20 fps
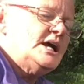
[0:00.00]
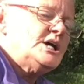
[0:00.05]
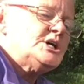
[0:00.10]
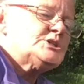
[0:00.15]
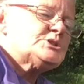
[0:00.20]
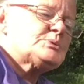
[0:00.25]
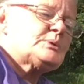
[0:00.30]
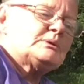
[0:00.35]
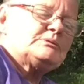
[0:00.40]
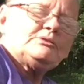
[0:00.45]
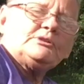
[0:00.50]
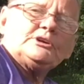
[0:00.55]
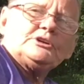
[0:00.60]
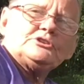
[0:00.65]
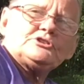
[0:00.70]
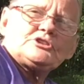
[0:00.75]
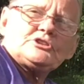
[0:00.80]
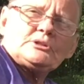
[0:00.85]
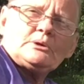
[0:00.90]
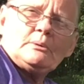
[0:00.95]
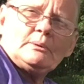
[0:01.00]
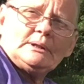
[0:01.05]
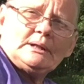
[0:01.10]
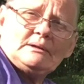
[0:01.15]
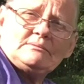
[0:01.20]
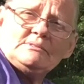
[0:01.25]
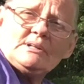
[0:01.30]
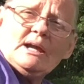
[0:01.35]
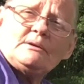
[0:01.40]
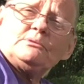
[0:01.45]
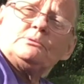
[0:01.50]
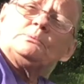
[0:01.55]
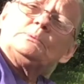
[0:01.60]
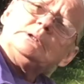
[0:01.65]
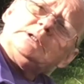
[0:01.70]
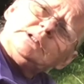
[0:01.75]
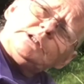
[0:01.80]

So I figured, you know what, I've never really